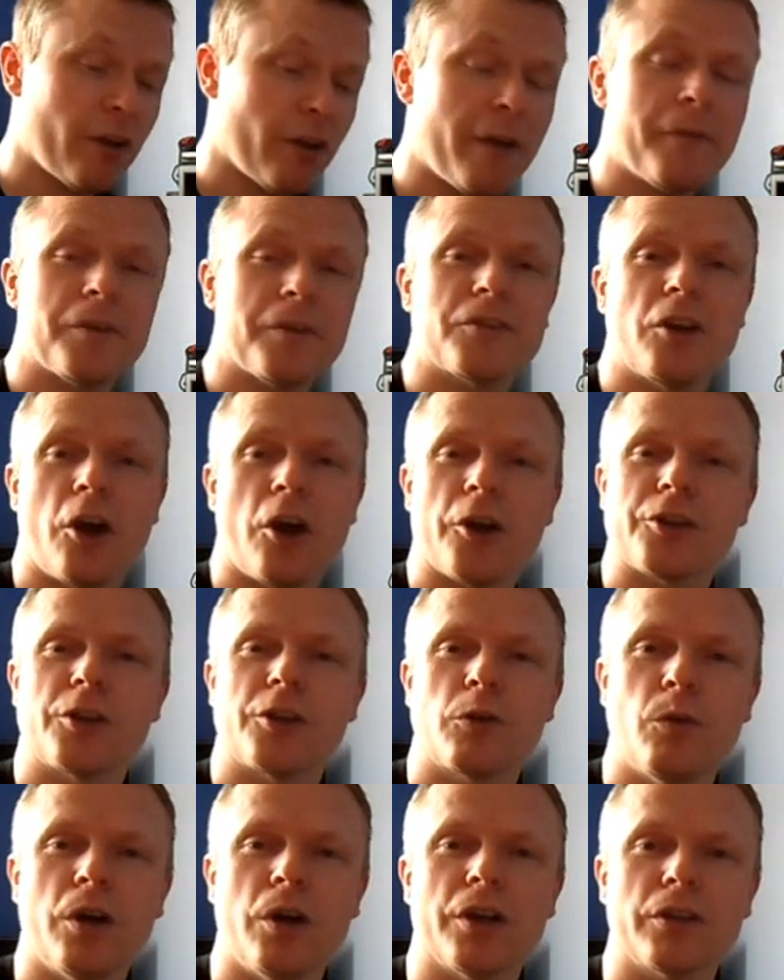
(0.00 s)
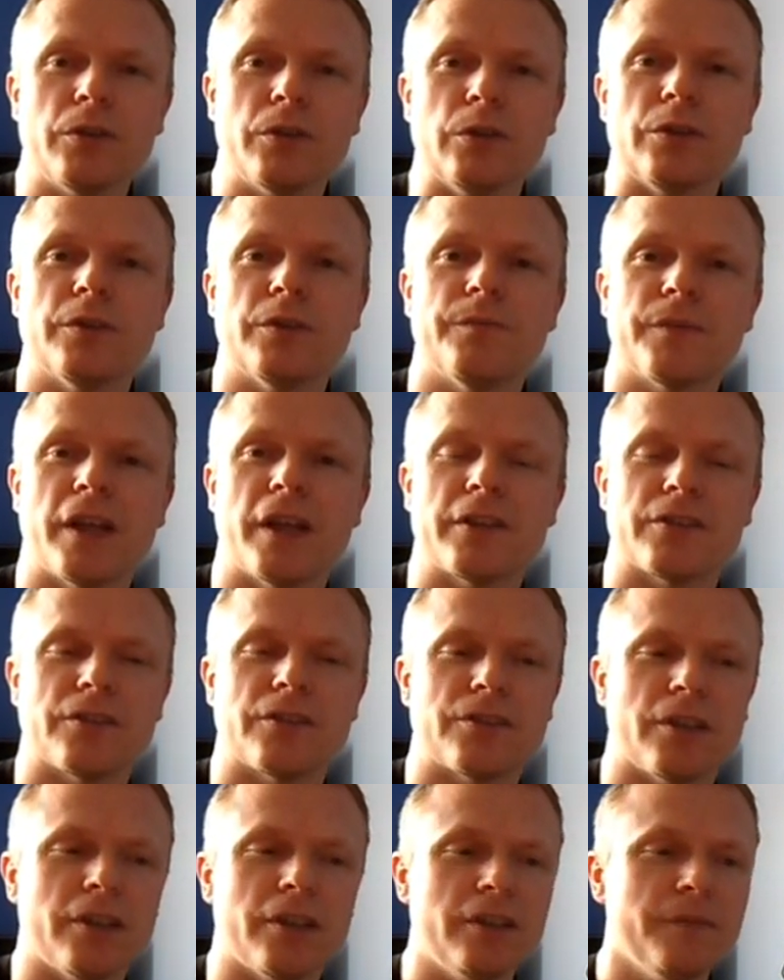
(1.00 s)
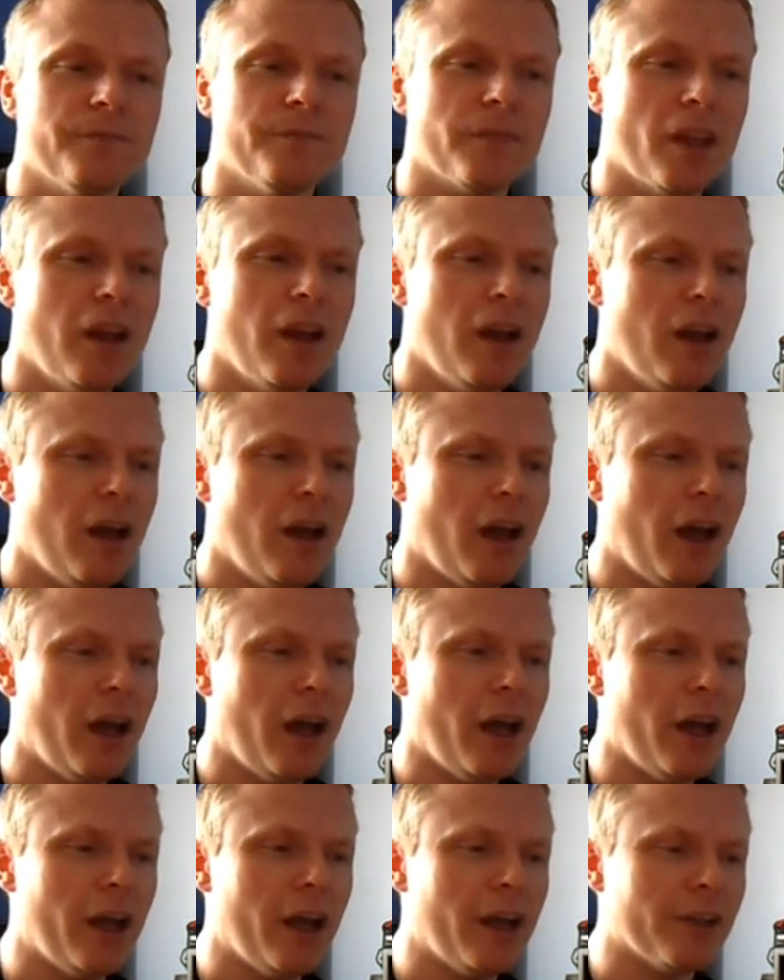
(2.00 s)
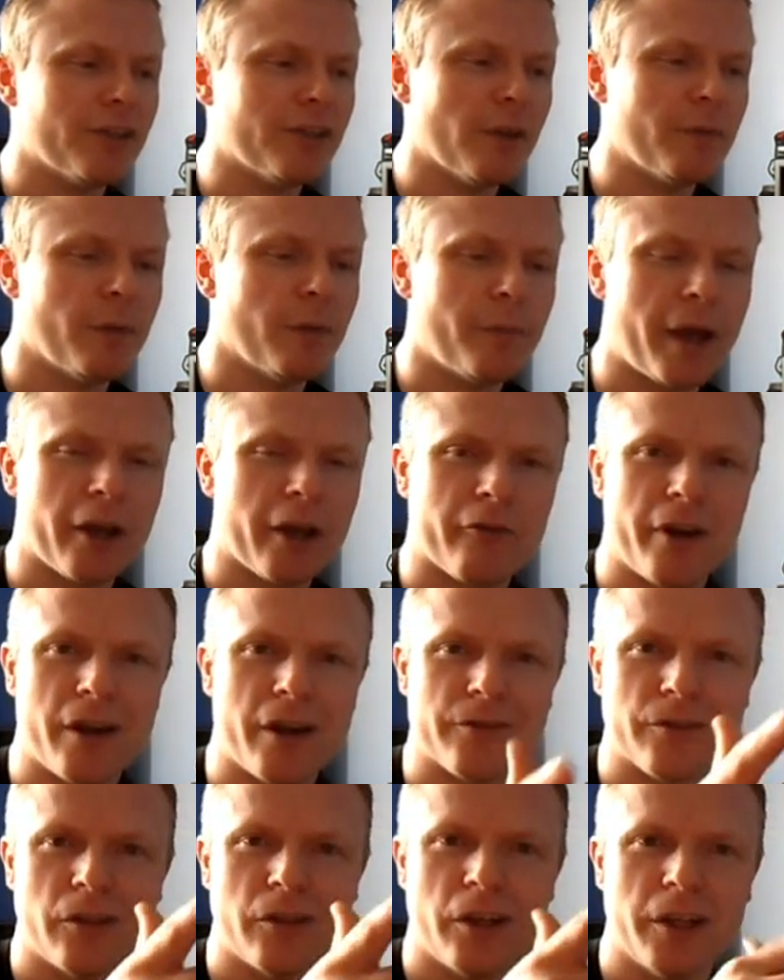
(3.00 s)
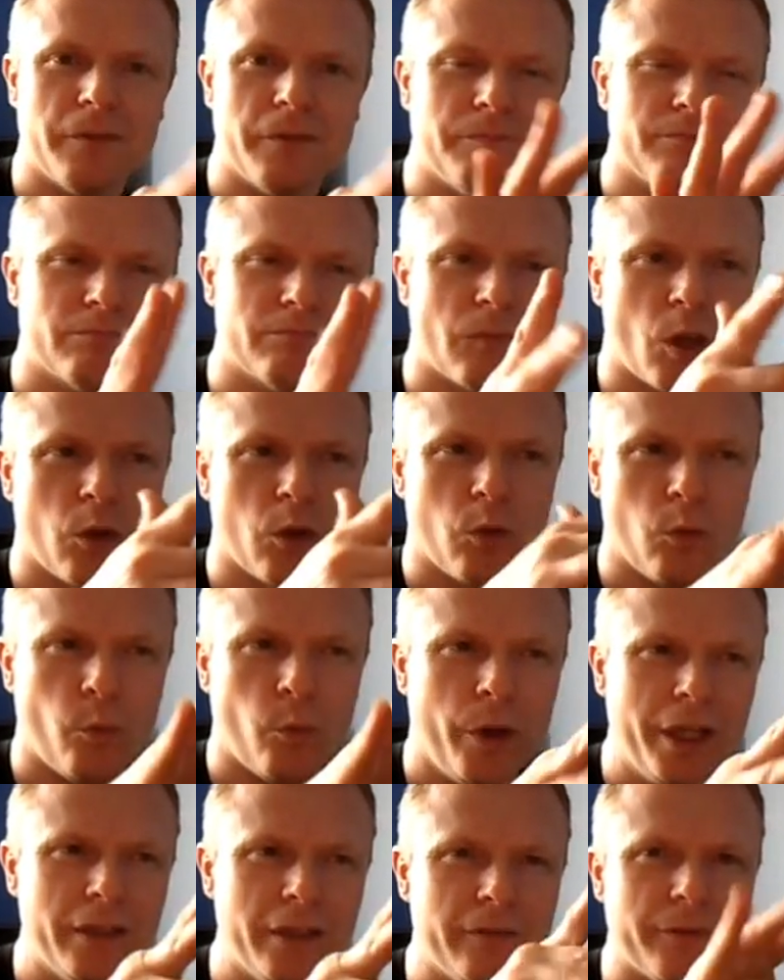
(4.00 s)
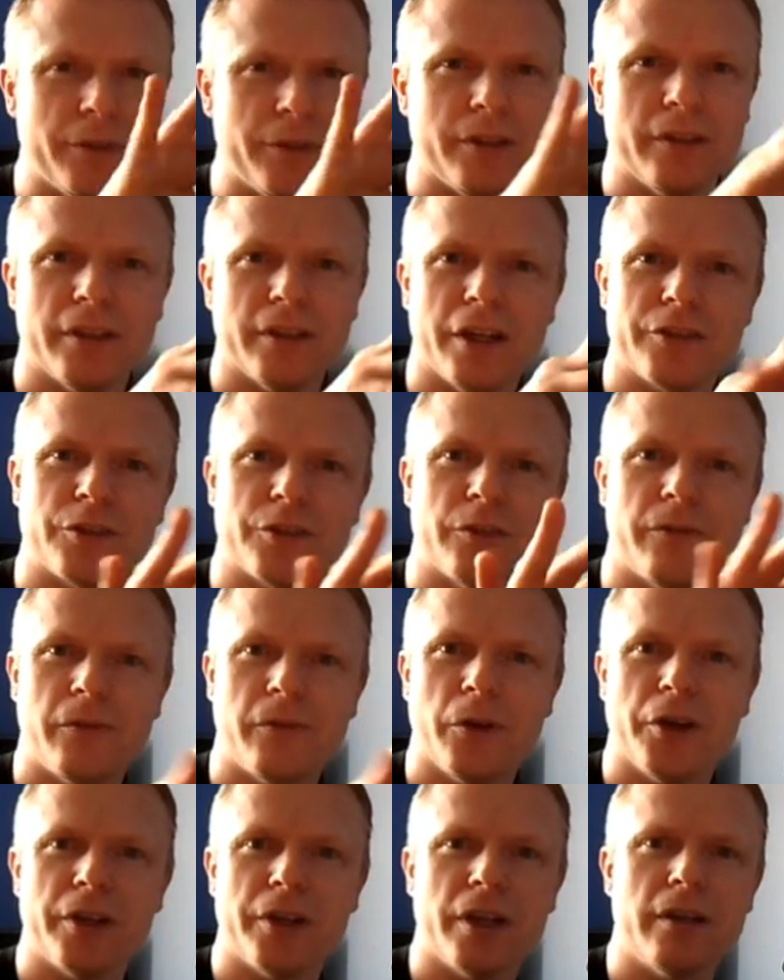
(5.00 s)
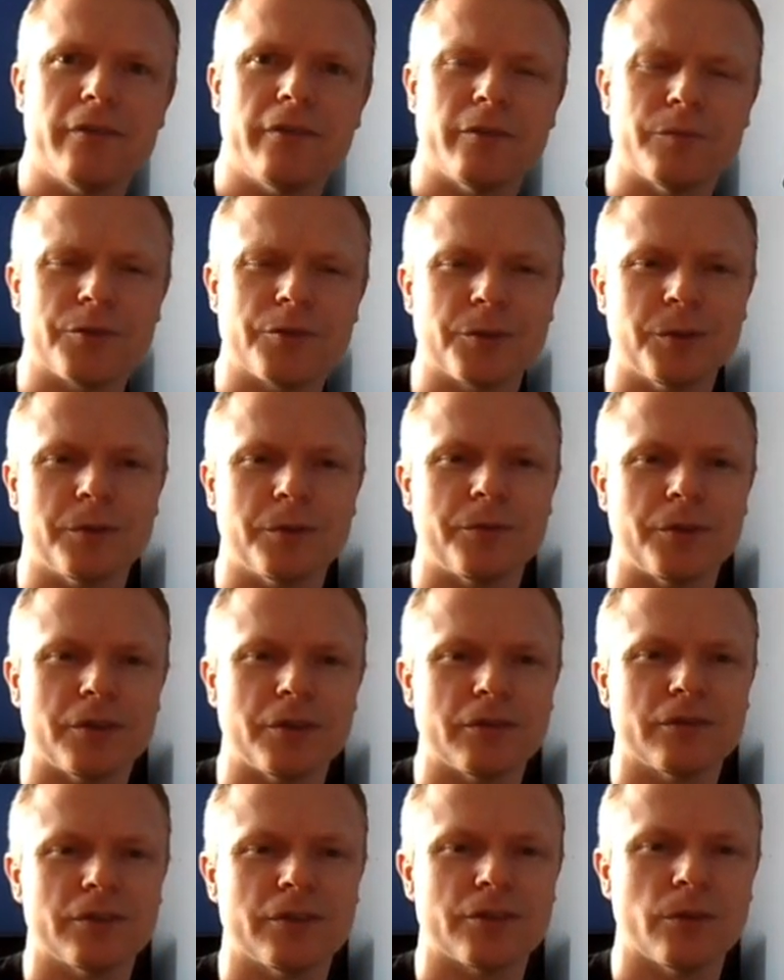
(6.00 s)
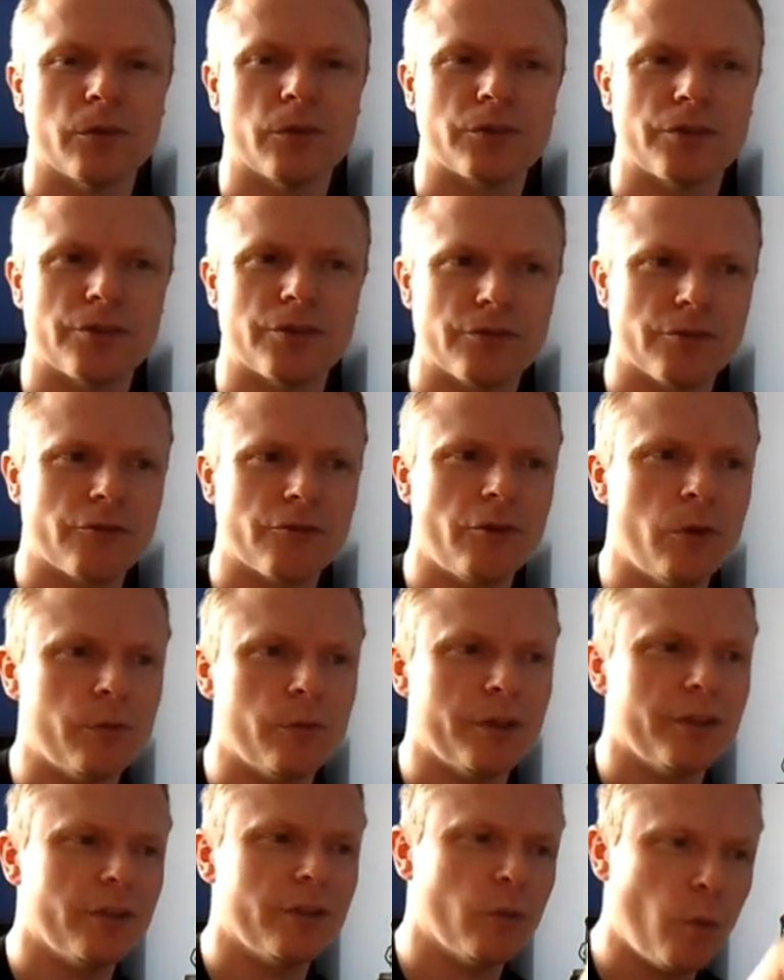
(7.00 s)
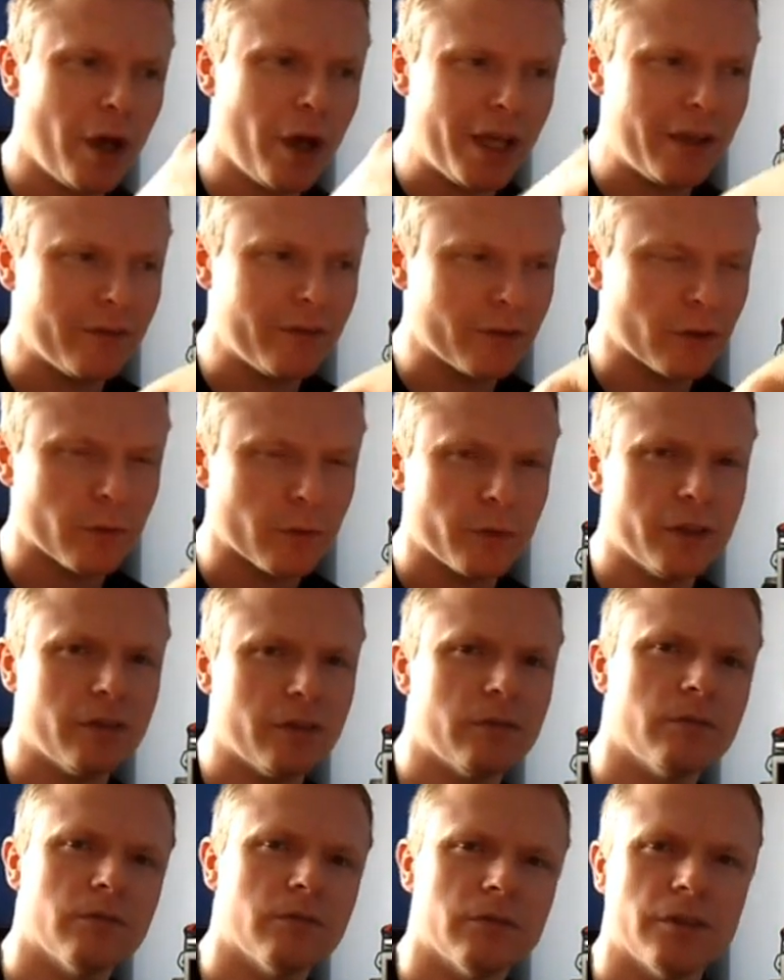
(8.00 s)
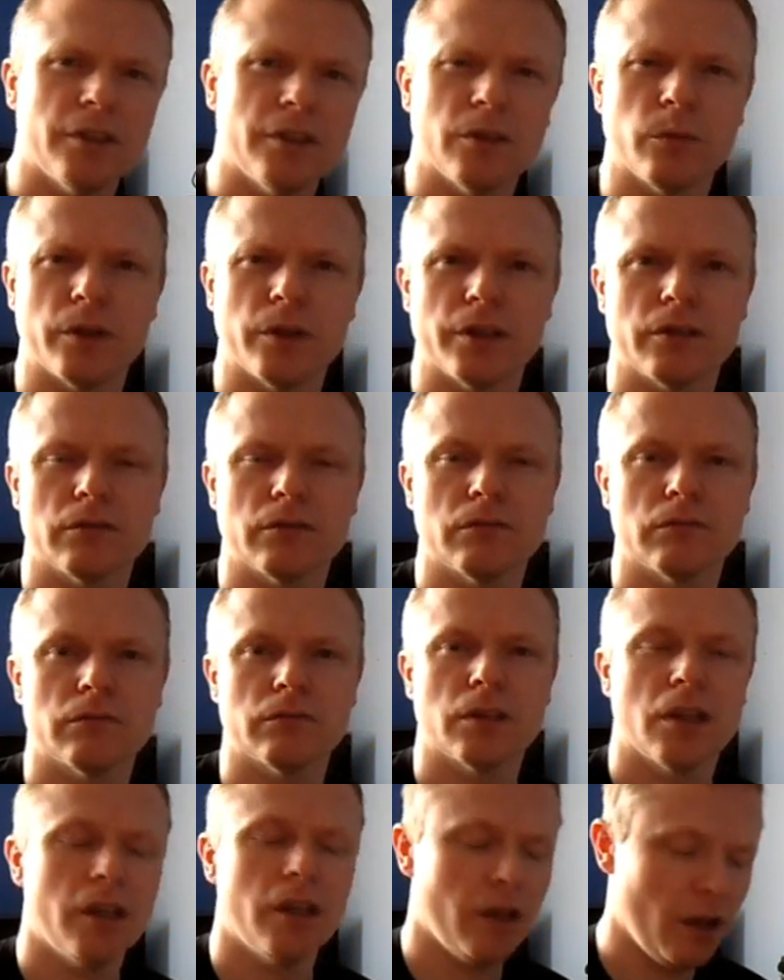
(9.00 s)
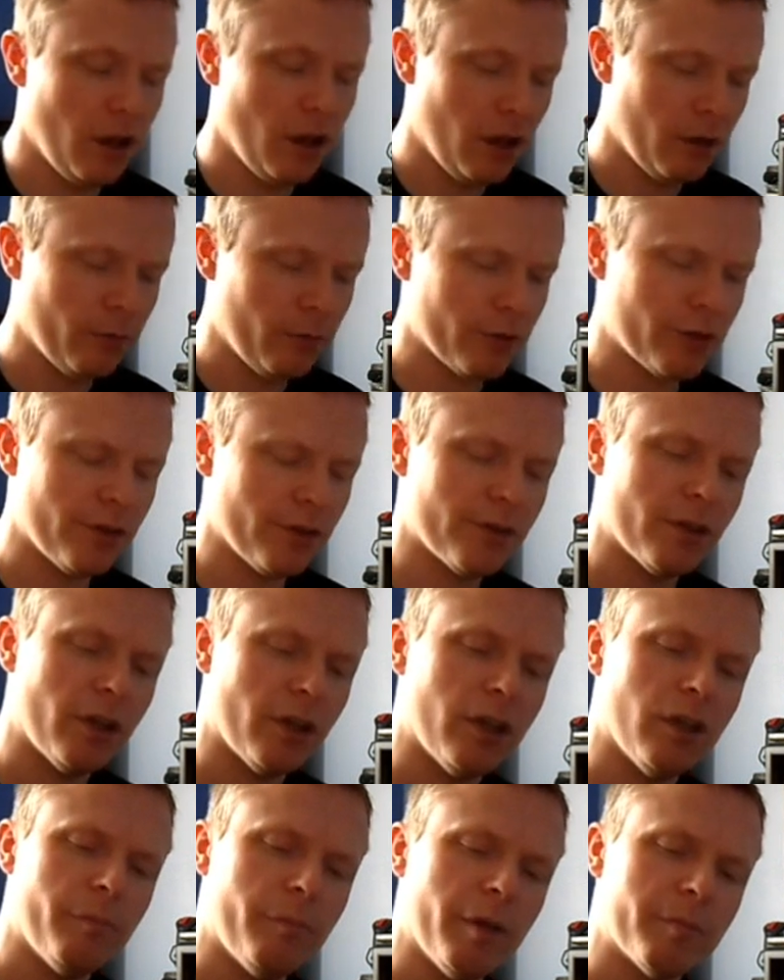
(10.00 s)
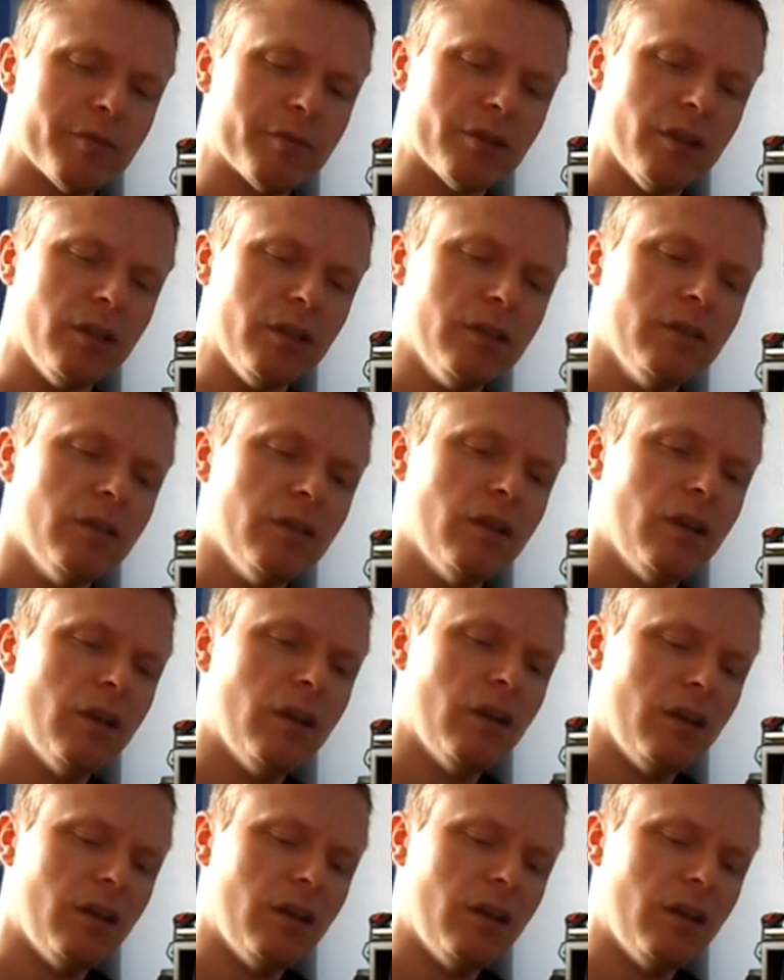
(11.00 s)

Graphics are actually quite good, has to say. Some of the backgrounds are like wavy as you're flying over them sort of thing. It's not just scrolling, it waves as well in a way, which is a bit bizarre.